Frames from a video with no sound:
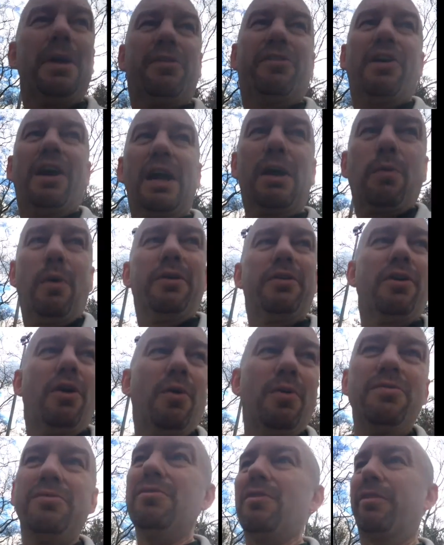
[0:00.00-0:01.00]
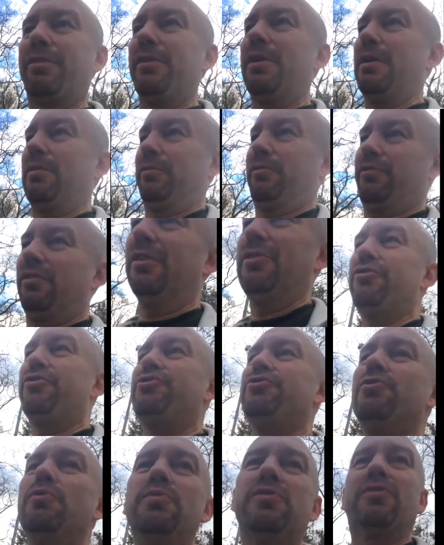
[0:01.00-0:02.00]
of Taekwondo and nothing else. It's
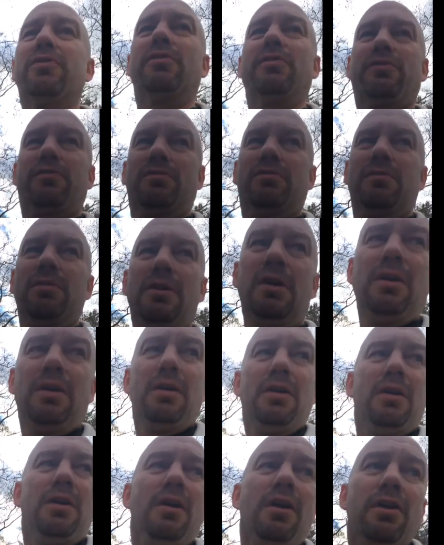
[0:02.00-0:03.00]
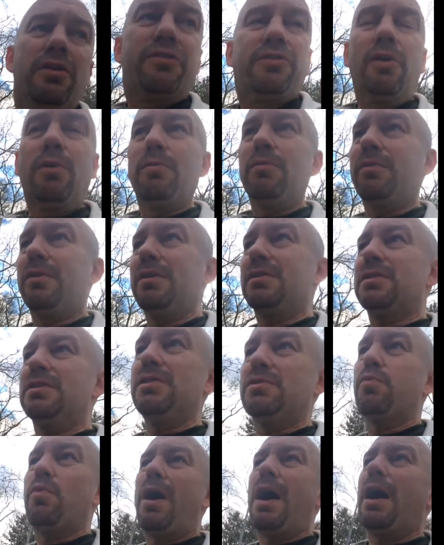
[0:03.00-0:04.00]
useless. So this
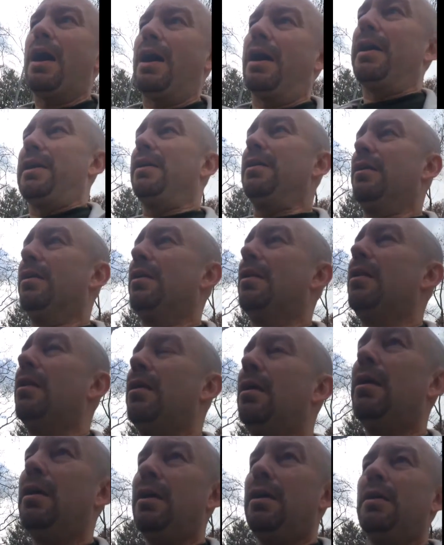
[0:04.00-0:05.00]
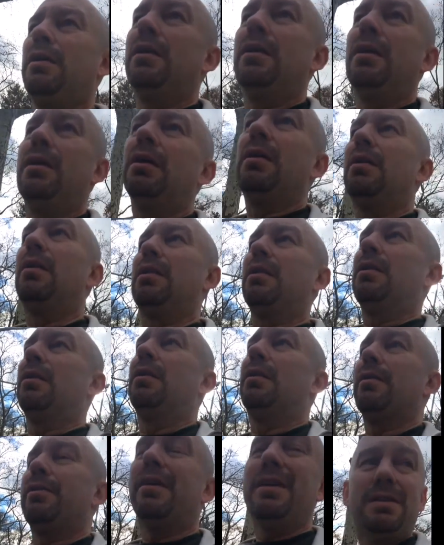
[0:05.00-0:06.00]
is why
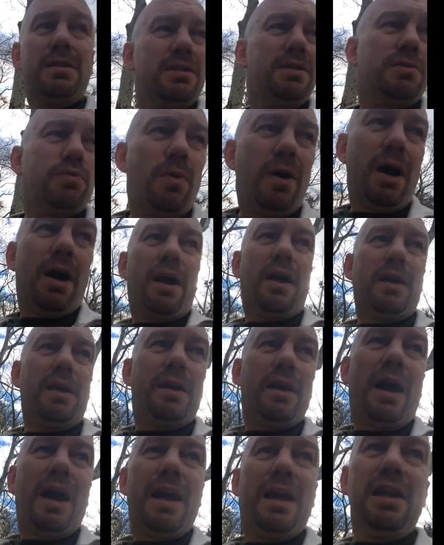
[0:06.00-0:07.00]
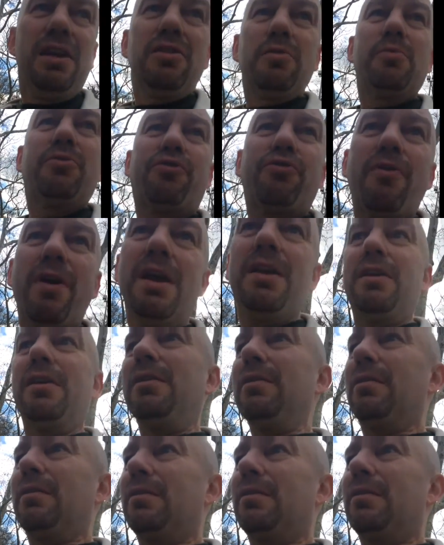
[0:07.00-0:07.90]
I end up training